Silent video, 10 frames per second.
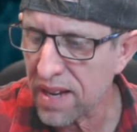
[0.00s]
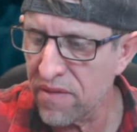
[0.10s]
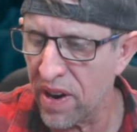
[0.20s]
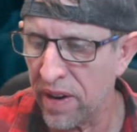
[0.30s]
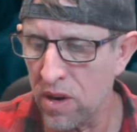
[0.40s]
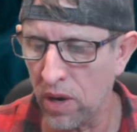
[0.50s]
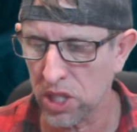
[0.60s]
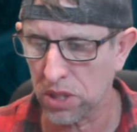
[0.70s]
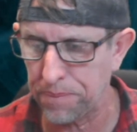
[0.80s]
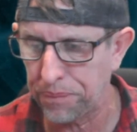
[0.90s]
Very
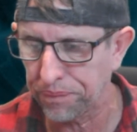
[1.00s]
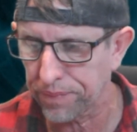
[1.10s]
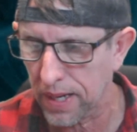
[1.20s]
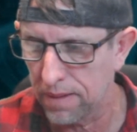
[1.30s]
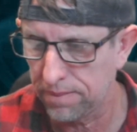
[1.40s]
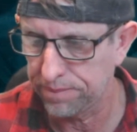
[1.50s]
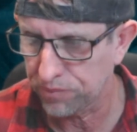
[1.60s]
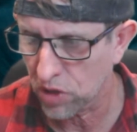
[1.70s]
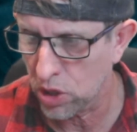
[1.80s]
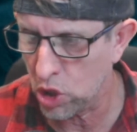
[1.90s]
nice.
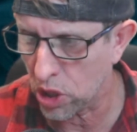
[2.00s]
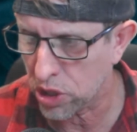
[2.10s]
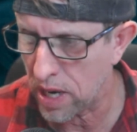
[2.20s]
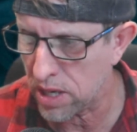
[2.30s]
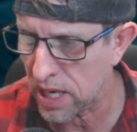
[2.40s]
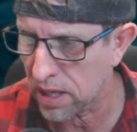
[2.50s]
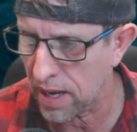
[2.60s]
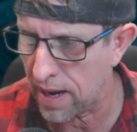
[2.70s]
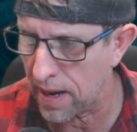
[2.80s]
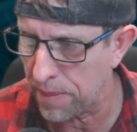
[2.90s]
Josh, don't take
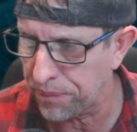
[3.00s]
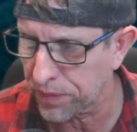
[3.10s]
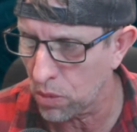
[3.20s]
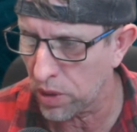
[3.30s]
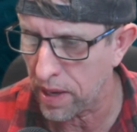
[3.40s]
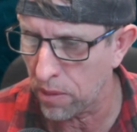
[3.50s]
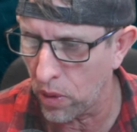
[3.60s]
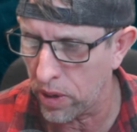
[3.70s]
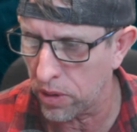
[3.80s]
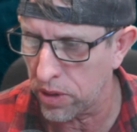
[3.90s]
what they
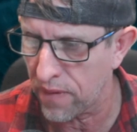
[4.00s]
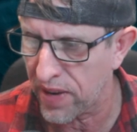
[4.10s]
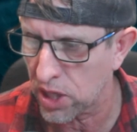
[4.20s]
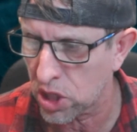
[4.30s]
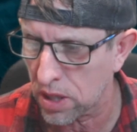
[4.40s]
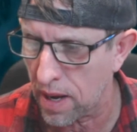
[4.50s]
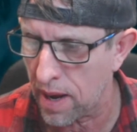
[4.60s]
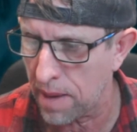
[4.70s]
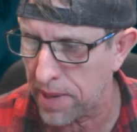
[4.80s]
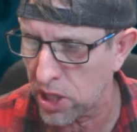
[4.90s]
write on the defence
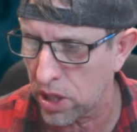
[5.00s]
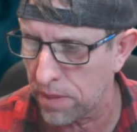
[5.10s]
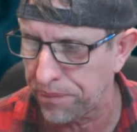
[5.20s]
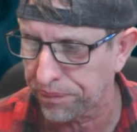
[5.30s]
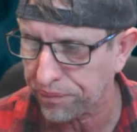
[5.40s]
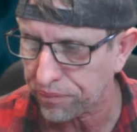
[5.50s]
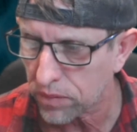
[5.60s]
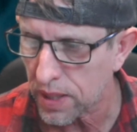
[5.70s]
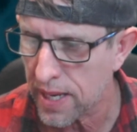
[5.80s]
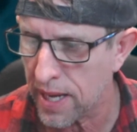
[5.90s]
budget.
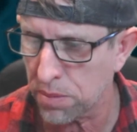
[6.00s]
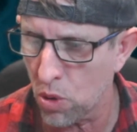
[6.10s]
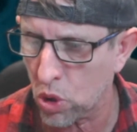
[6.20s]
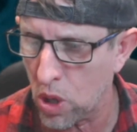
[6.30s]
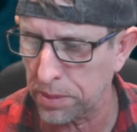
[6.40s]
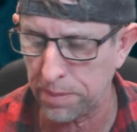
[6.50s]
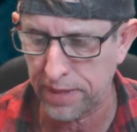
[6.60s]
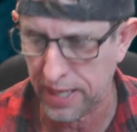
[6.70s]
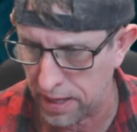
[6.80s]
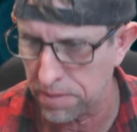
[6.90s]
It's more
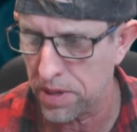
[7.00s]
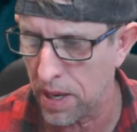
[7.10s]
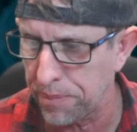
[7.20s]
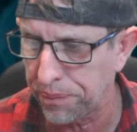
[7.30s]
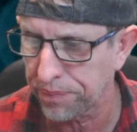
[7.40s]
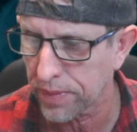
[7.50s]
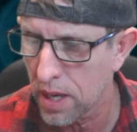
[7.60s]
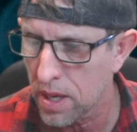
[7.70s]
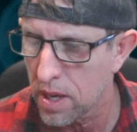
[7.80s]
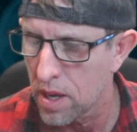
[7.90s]
complicated. Yep.
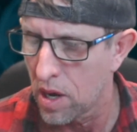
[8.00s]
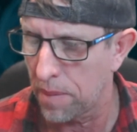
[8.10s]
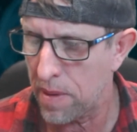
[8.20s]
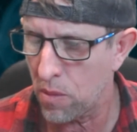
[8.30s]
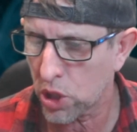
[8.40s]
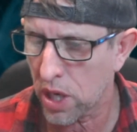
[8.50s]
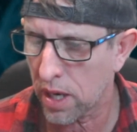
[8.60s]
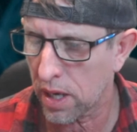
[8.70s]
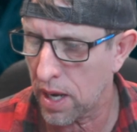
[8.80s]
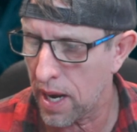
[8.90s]
I've been
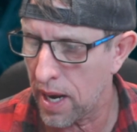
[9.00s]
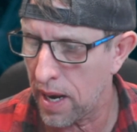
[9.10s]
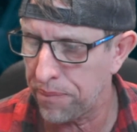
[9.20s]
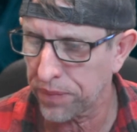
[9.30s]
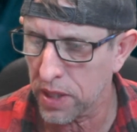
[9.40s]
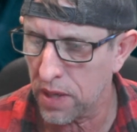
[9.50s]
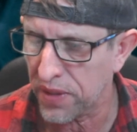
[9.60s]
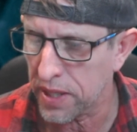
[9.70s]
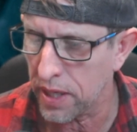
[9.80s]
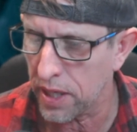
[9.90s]
watching you for
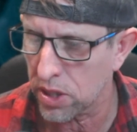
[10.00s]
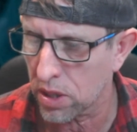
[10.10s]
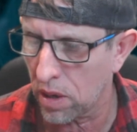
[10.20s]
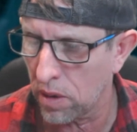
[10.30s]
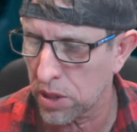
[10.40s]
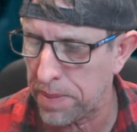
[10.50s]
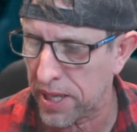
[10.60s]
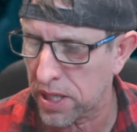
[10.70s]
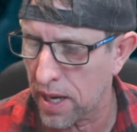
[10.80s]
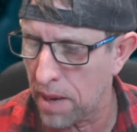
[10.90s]
years. I
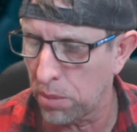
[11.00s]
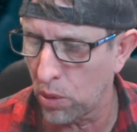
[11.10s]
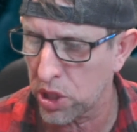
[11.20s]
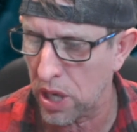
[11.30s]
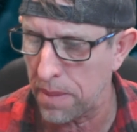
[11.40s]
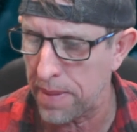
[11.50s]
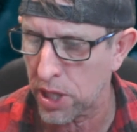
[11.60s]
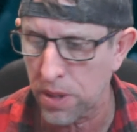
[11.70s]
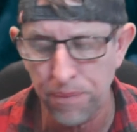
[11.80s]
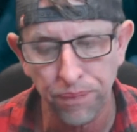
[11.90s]
respect our boys so
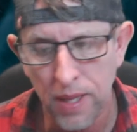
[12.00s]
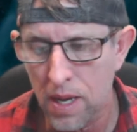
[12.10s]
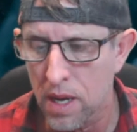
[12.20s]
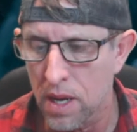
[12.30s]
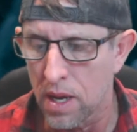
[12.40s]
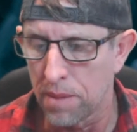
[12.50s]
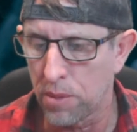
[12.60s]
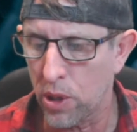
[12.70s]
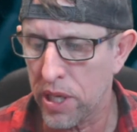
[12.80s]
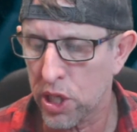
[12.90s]
much.
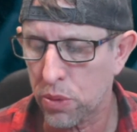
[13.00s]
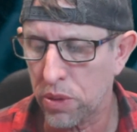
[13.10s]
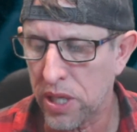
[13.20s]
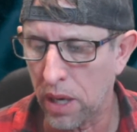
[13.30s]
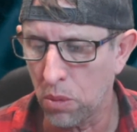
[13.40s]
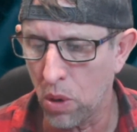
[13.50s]
Modern history, so do